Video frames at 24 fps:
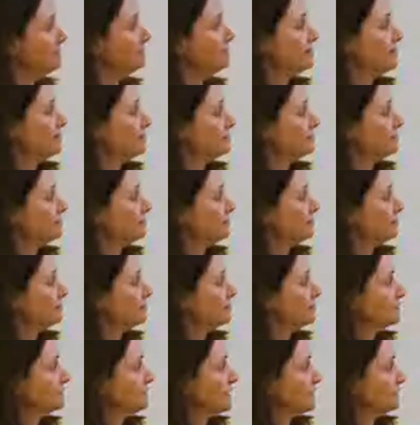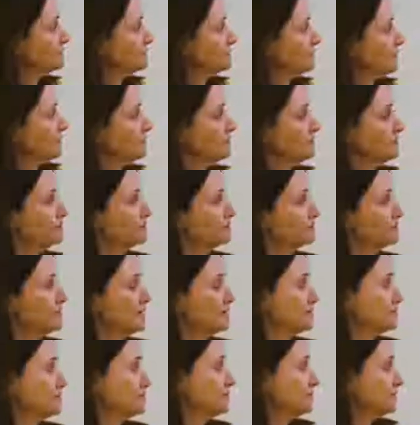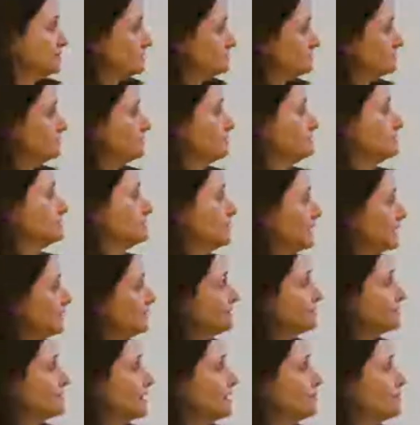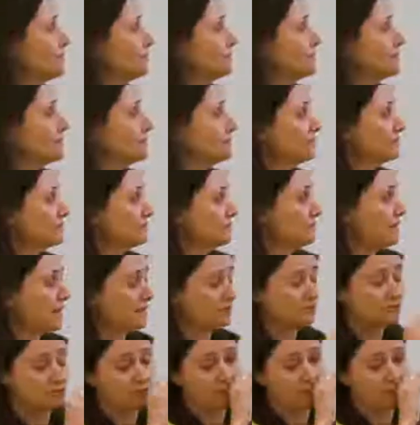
living up there for the last 5 years, and actually spending time up there for the last